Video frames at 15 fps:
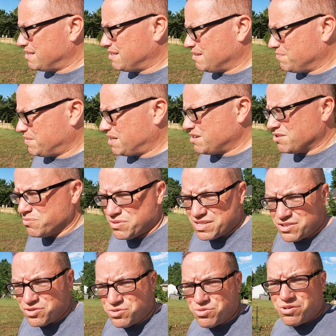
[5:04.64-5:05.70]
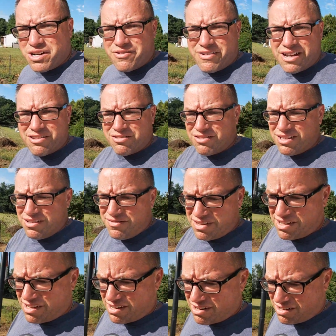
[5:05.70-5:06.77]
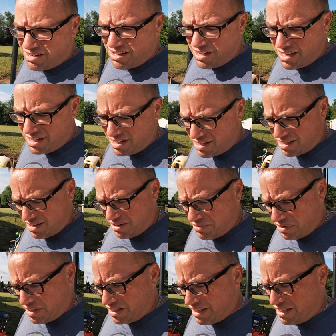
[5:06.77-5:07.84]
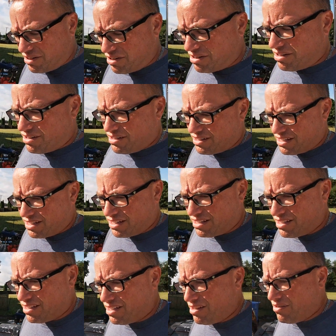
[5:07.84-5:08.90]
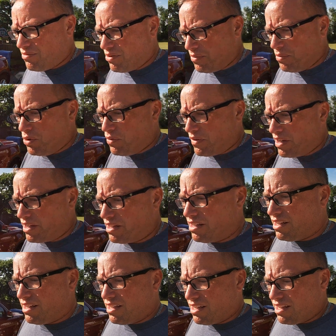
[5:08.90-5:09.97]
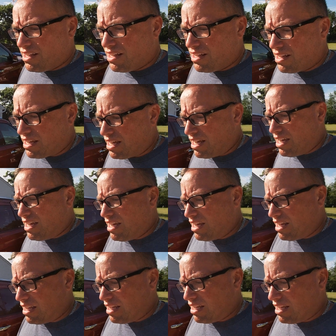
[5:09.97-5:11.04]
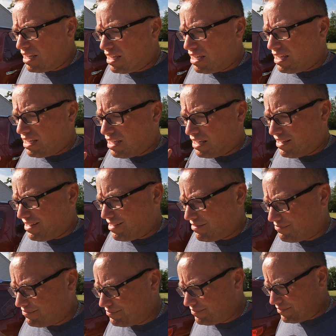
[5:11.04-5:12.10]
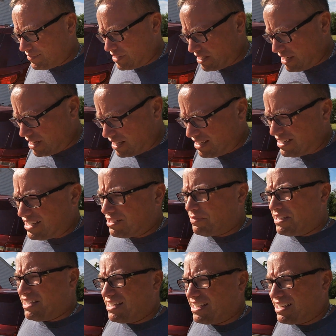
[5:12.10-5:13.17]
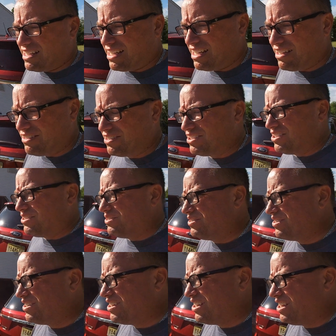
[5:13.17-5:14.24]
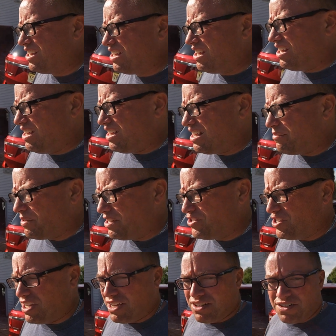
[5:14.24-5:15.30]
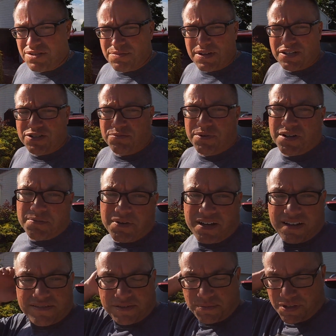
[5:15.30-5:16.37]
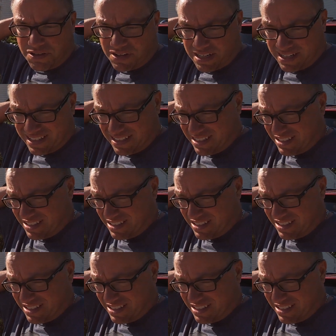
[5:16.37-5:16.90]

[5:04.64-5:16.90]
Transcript: I'm not 100% sure. I'd rather leave it there and deal with it later than remove it. And you know, at least that's my thinking now. So that may change. Master Mike might have some other ideas.